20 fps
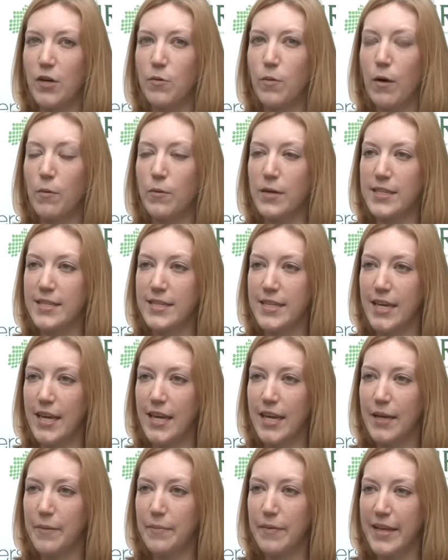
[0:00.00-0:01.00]
what we're
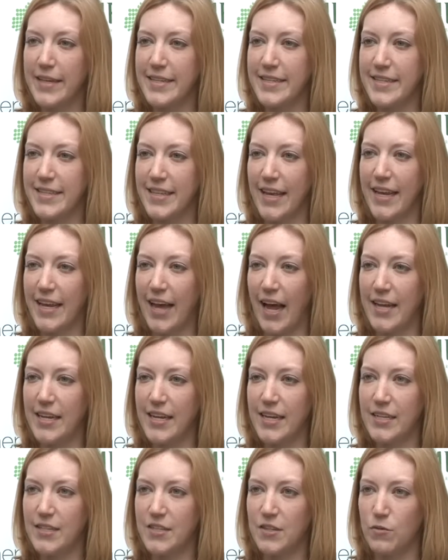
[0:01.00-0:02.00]
seeing in places like
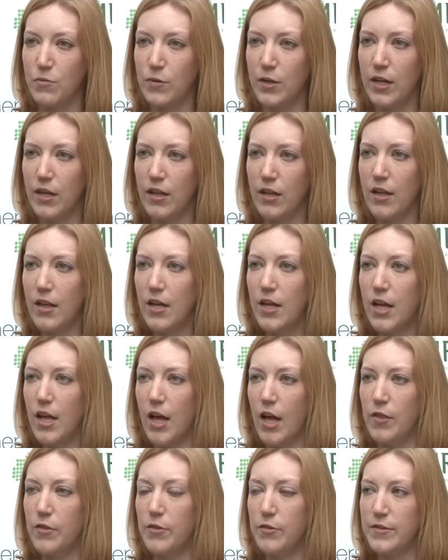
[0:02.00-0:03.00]
Kenya is a real
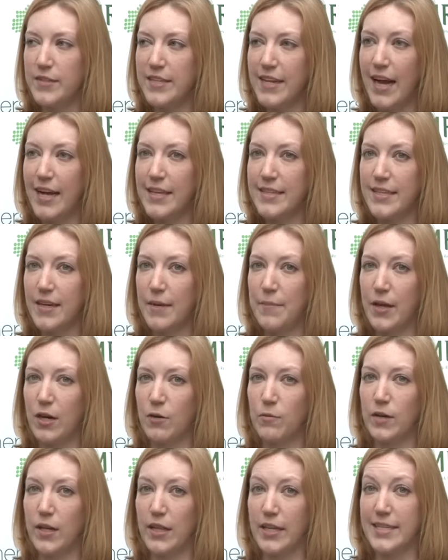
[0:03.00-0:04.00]
enthusiasm and a
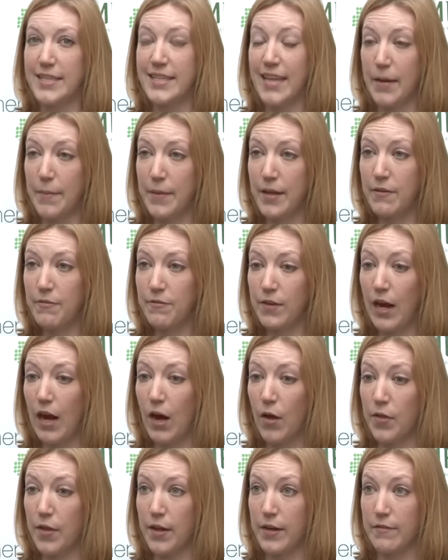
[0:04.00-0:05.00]
real excitement for
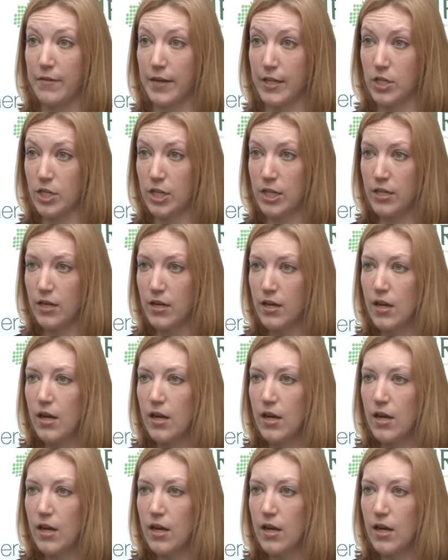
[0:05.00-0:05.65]
health innovation.